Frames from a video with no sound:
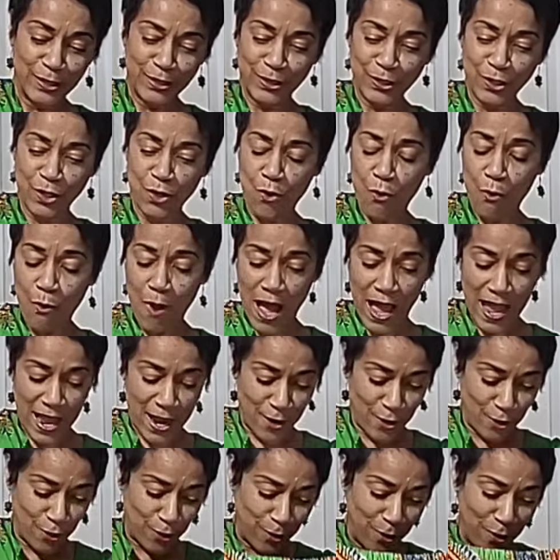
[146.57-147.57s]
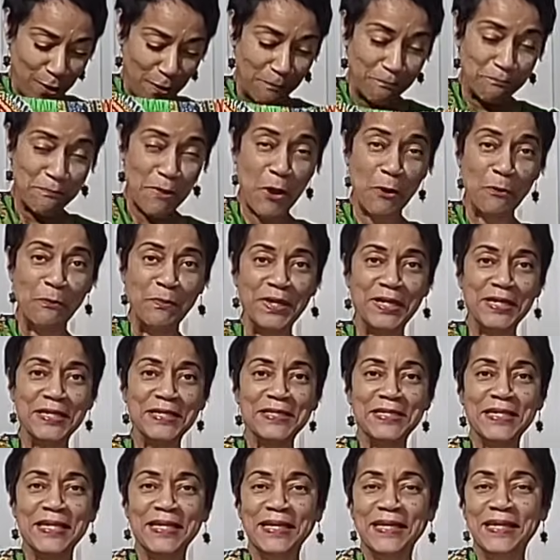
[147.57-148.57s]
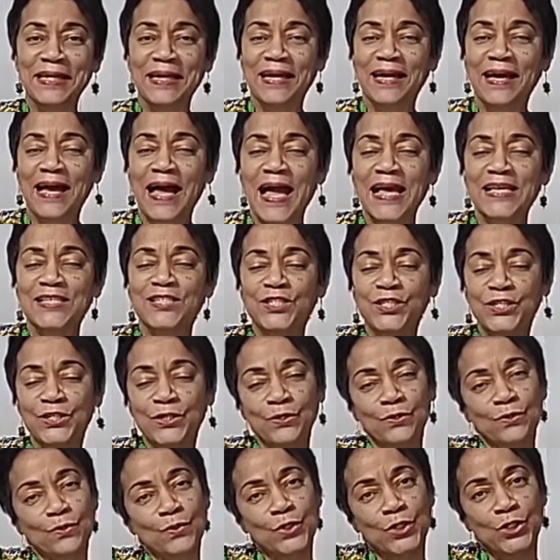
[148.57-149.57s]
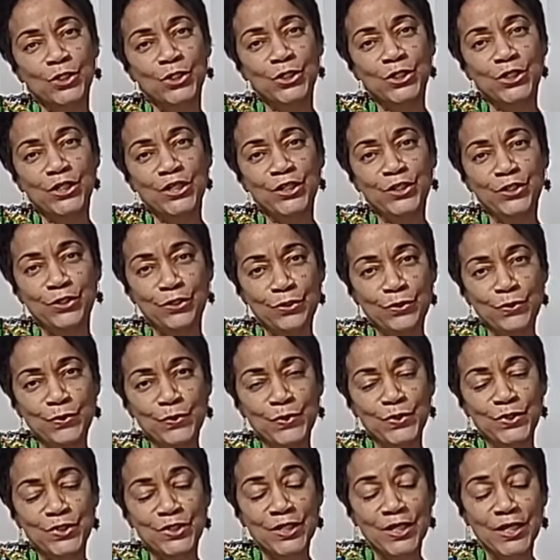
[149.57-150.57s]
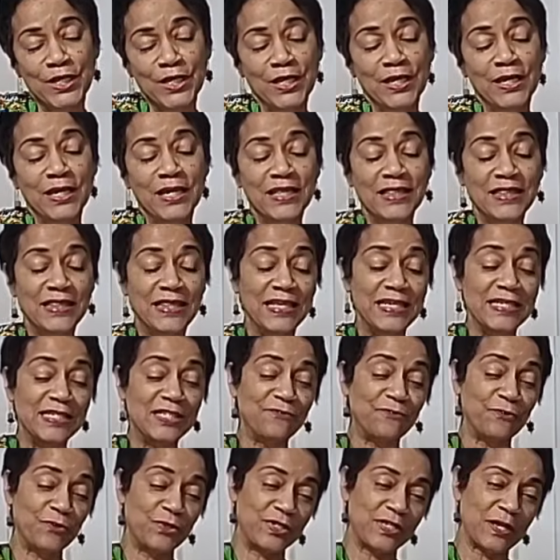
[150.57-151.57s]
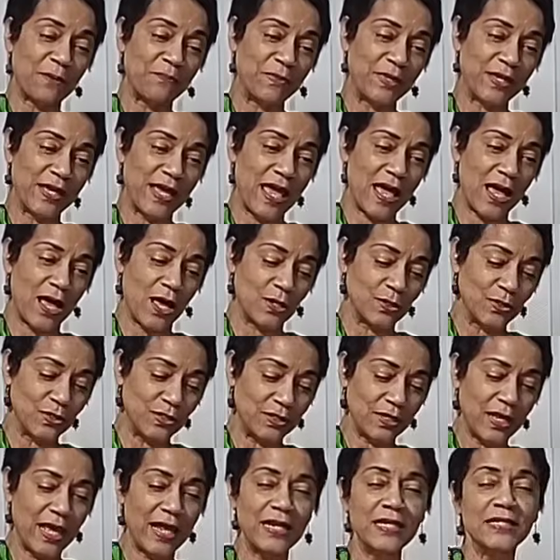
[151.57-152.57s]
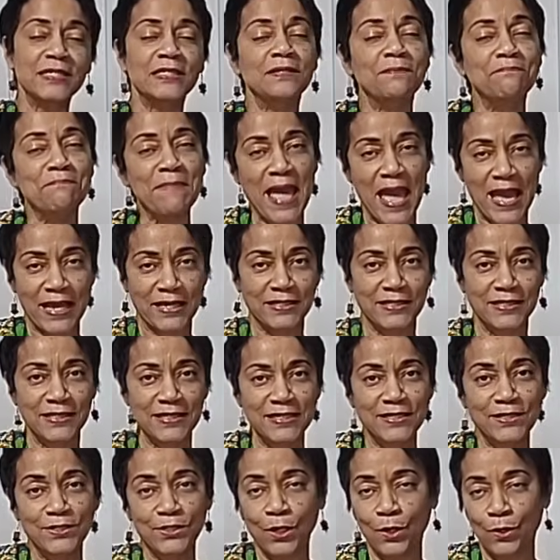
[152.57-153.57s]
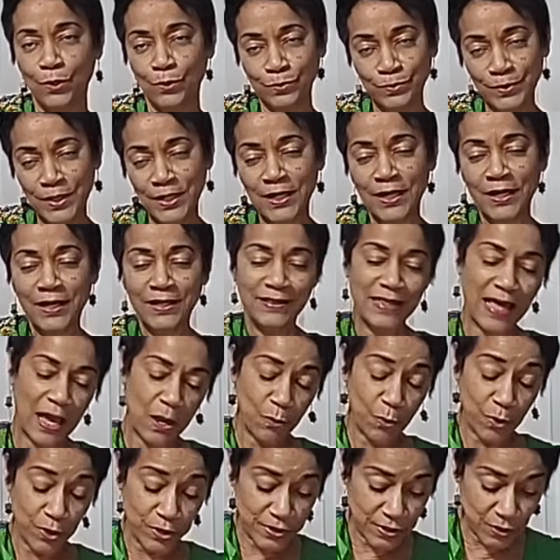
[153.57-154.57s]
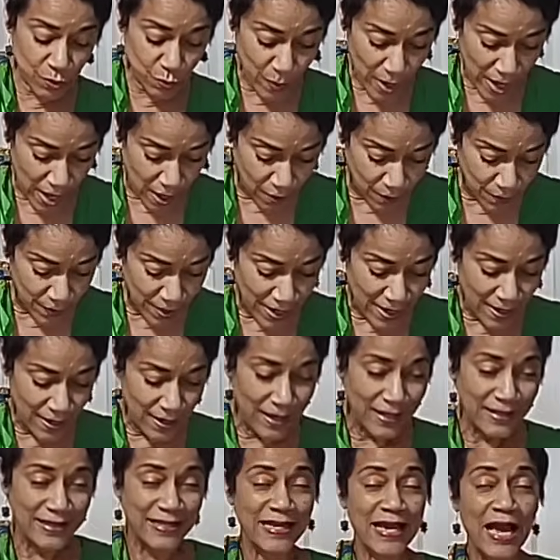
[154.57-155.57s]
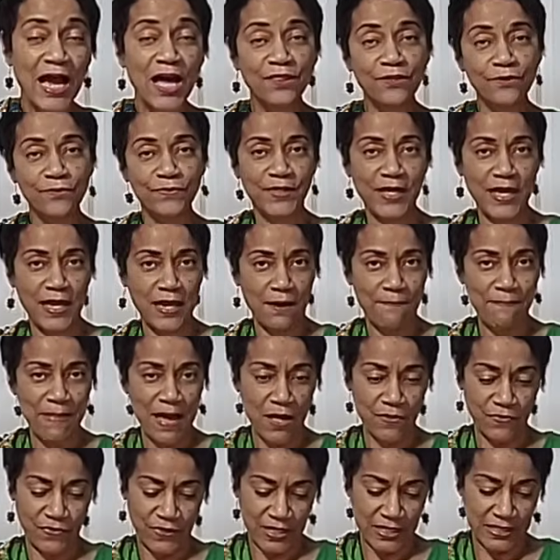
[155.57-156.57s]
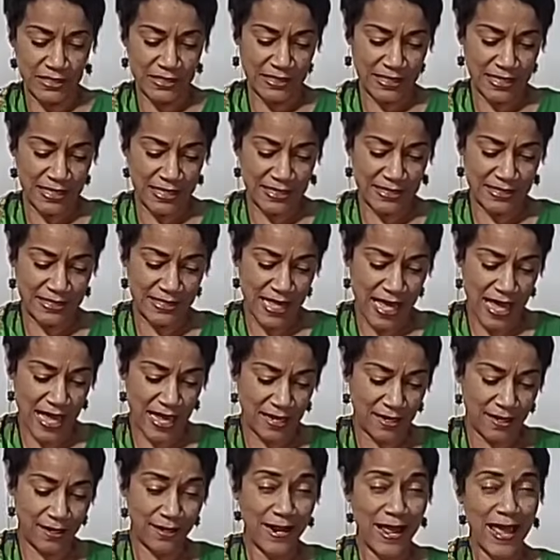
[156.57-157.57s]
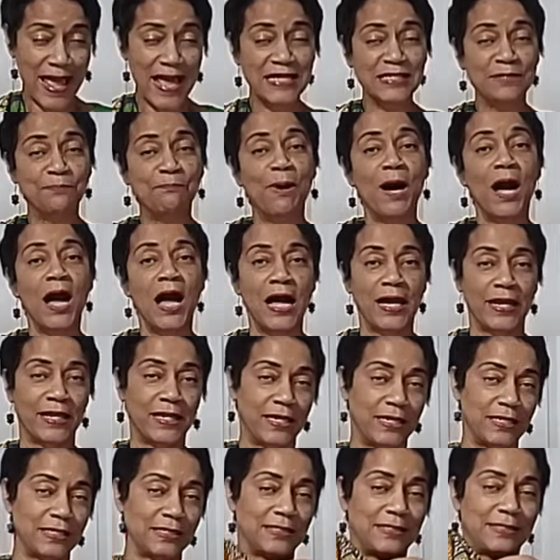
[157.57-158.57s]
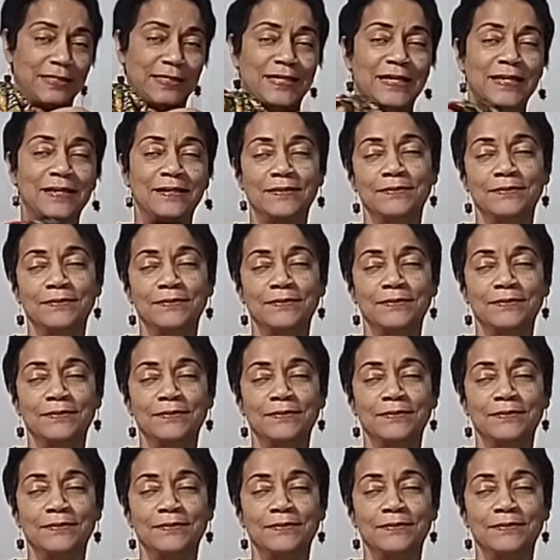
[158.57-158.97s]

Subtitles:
the choir moment, I still could use this for something else. And it's a maxi, so that works as well. The other thing about this is that it has pockets.